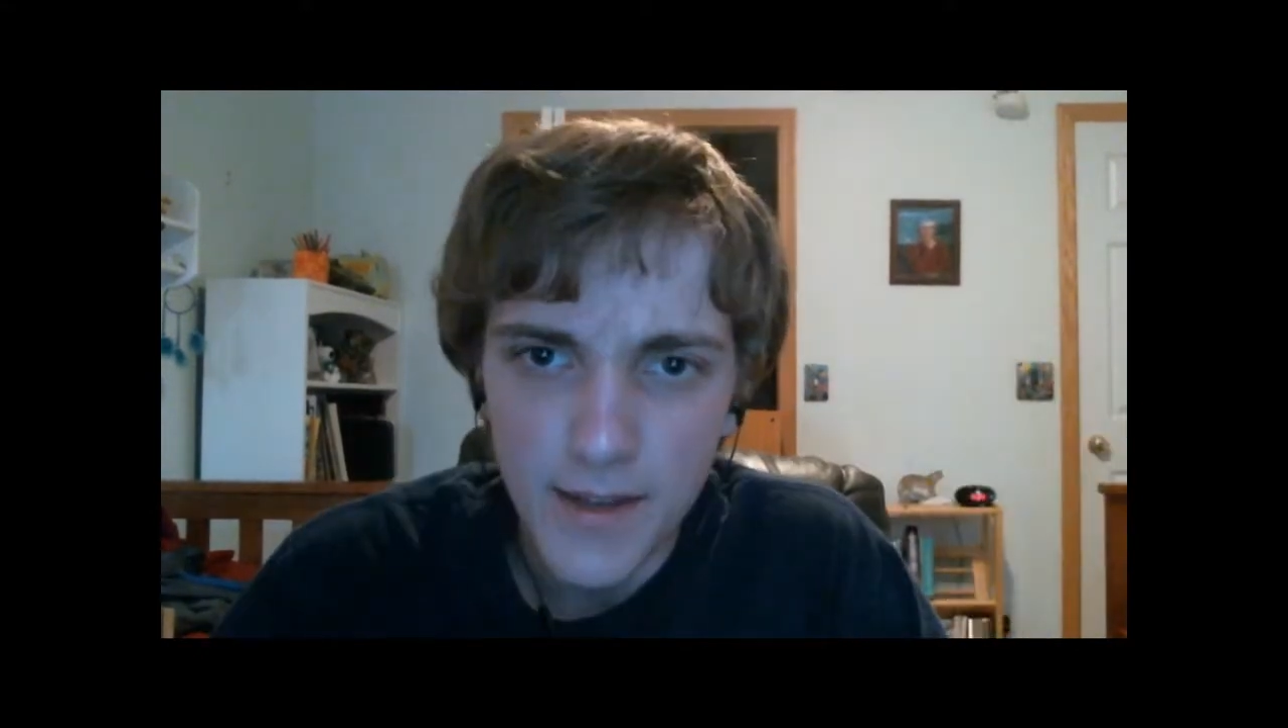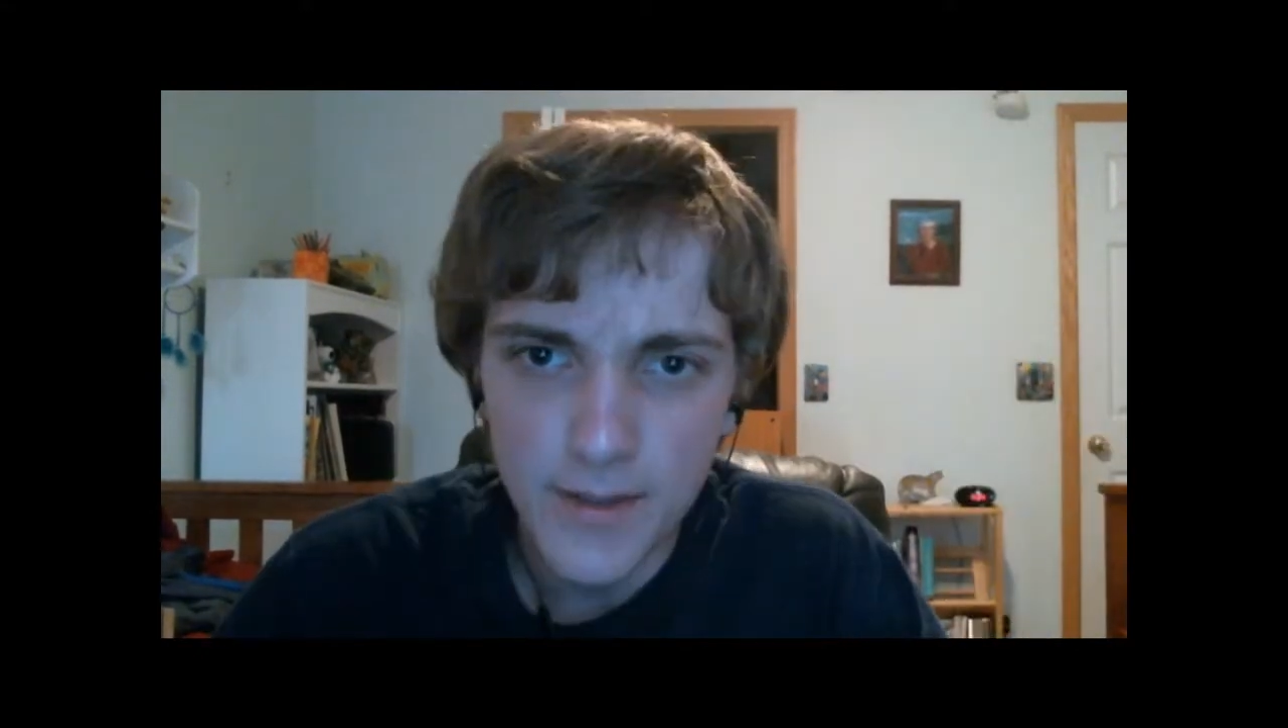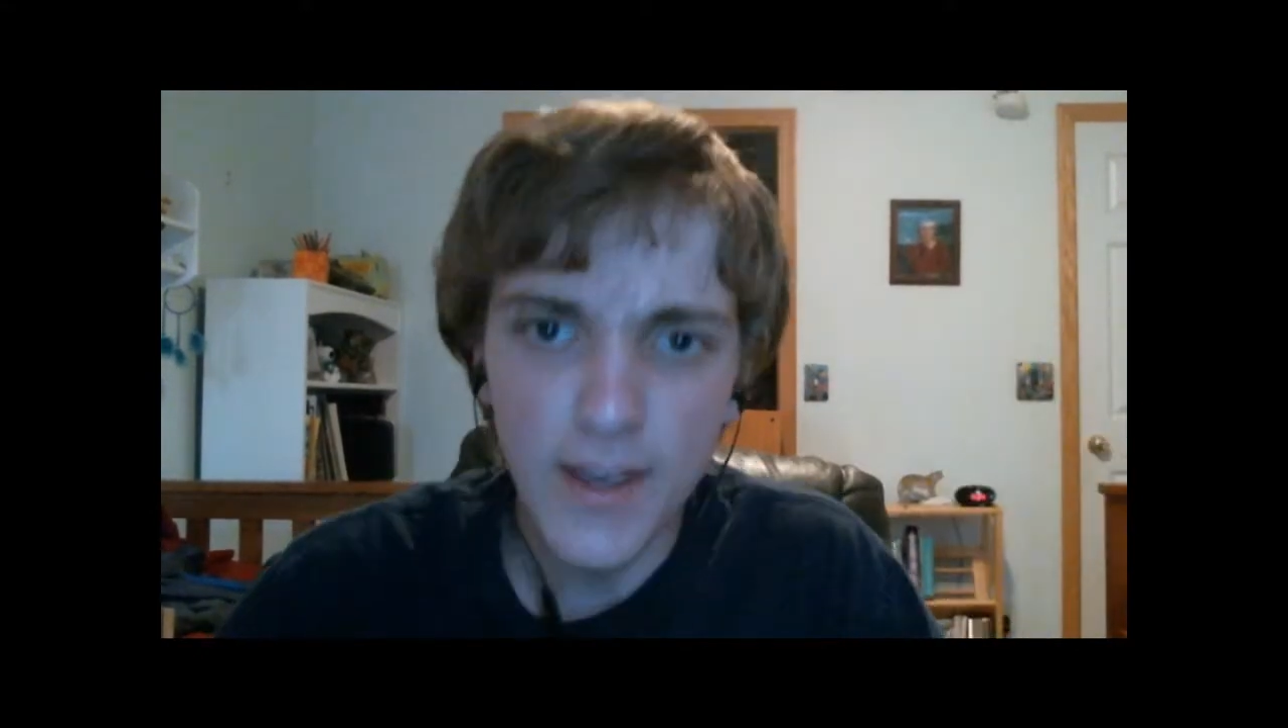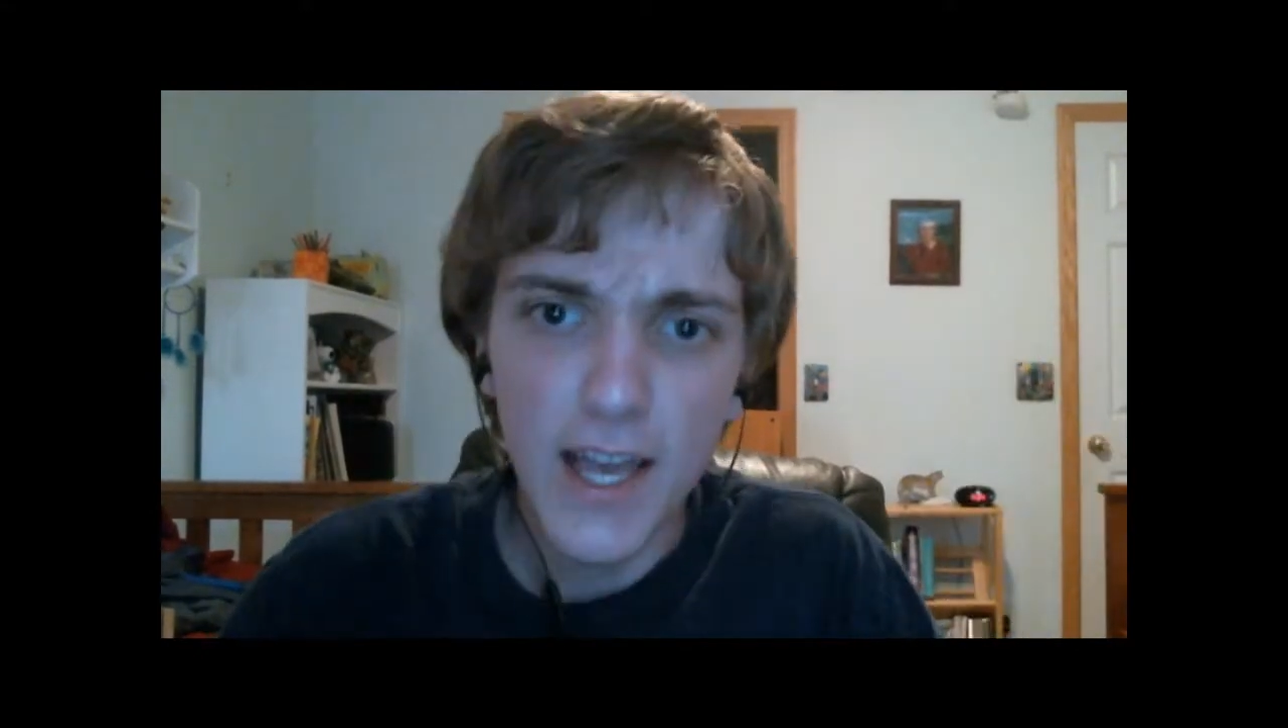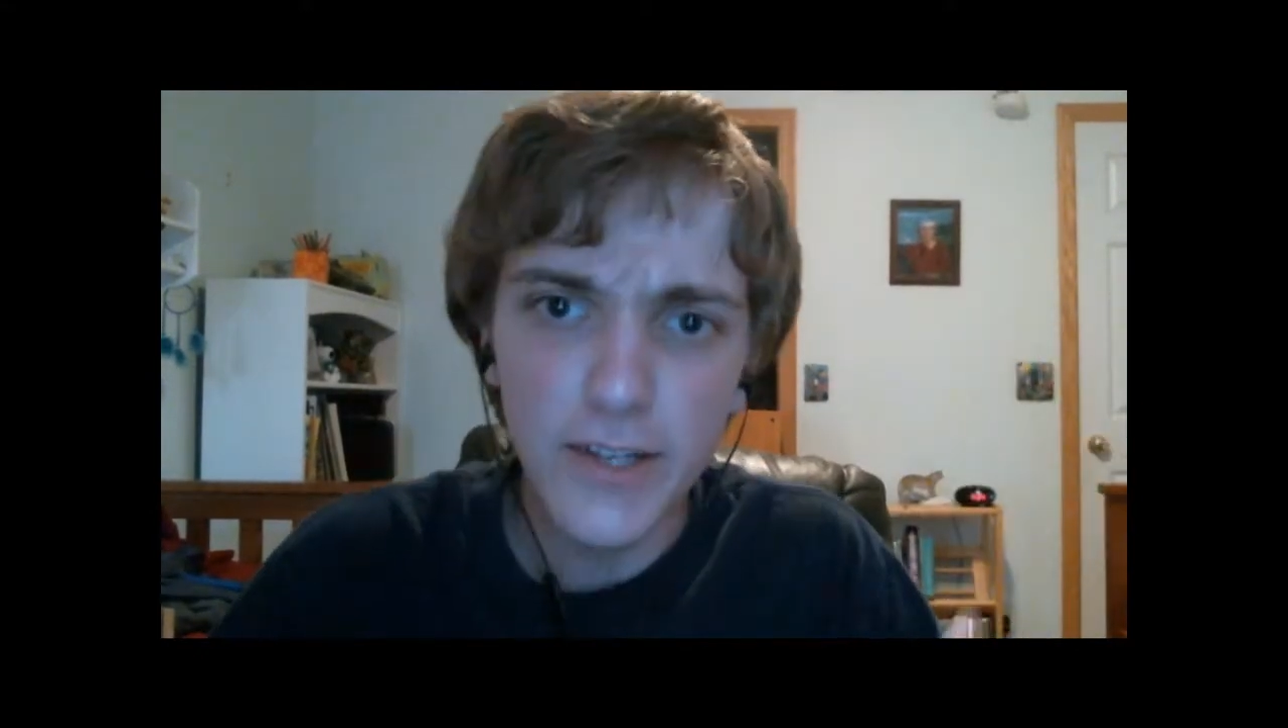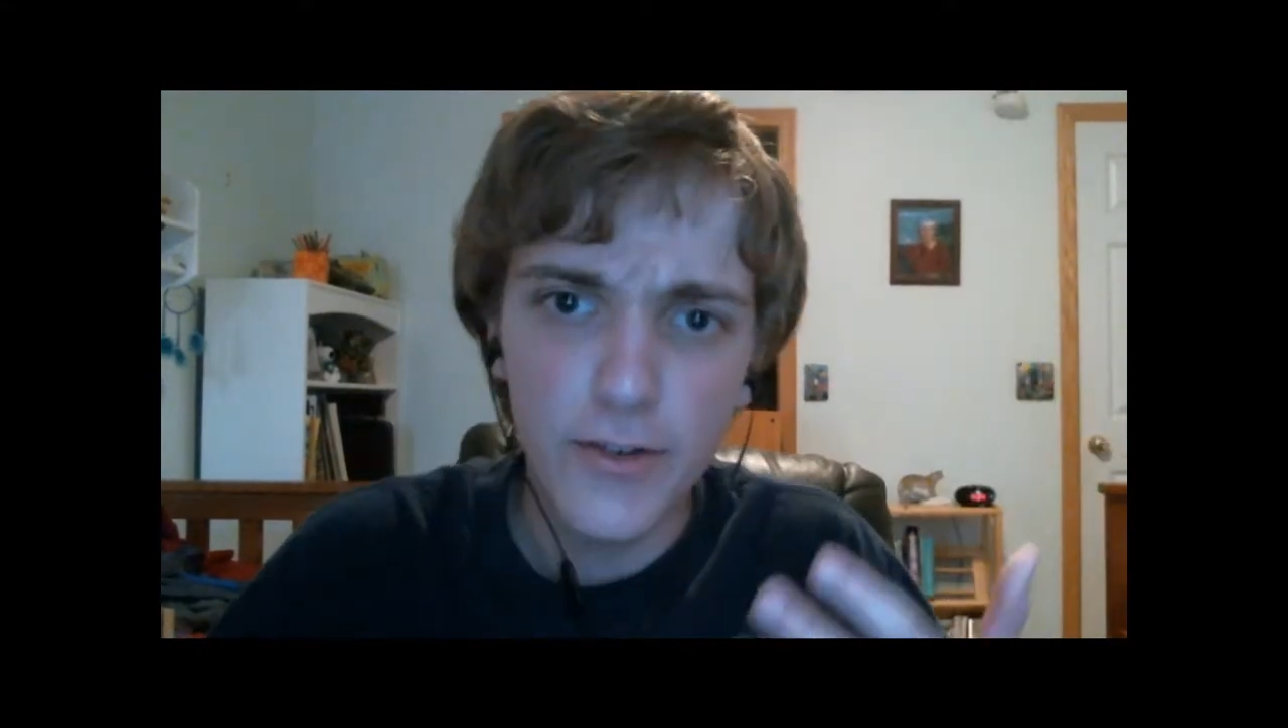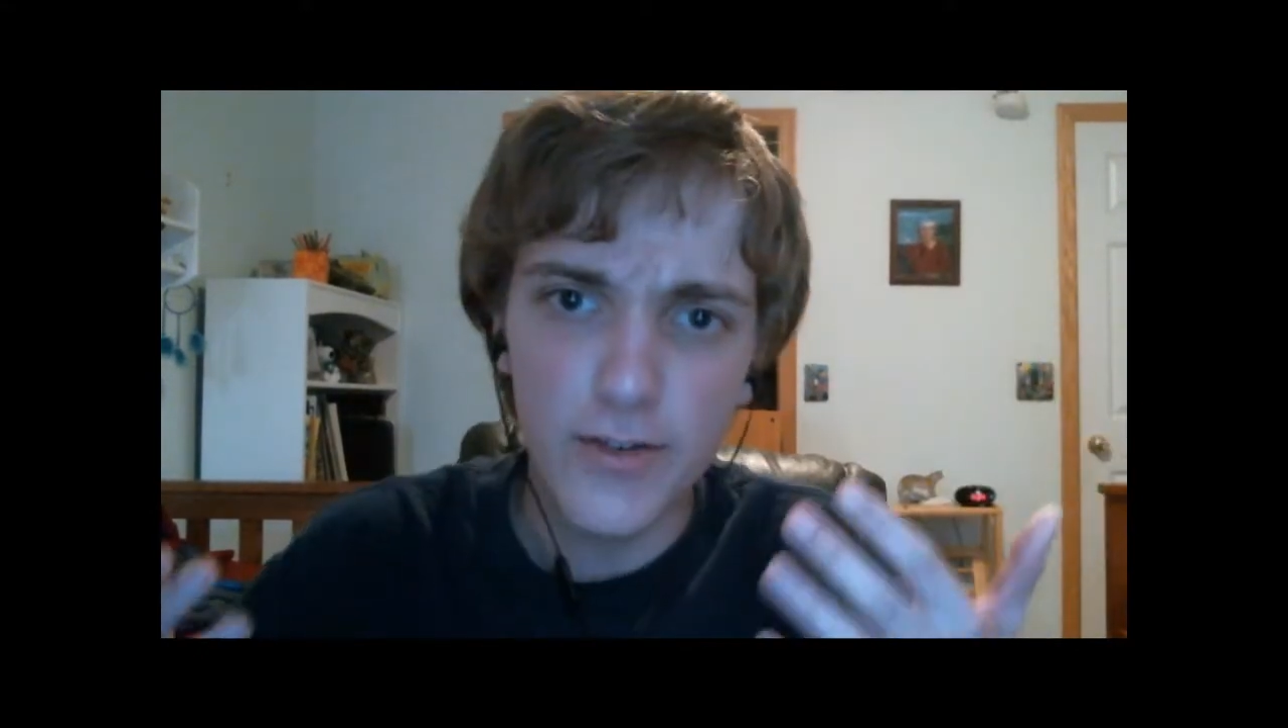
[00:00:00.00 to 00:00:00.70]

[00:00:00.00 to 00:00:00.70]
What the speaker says: Say your